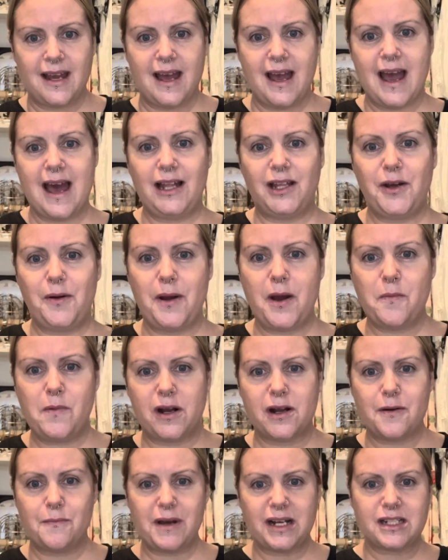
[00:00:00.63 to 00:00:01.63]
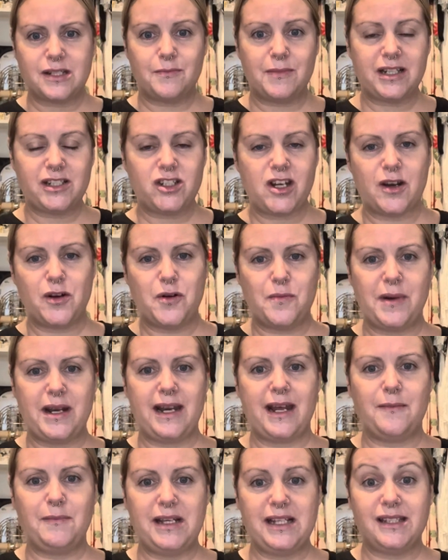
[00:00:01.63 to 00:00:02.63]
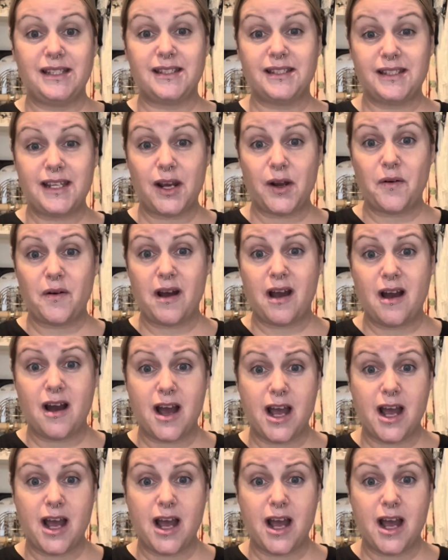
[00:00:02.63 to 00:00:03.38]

Hello and welcome back to my channel. My name is Sarah.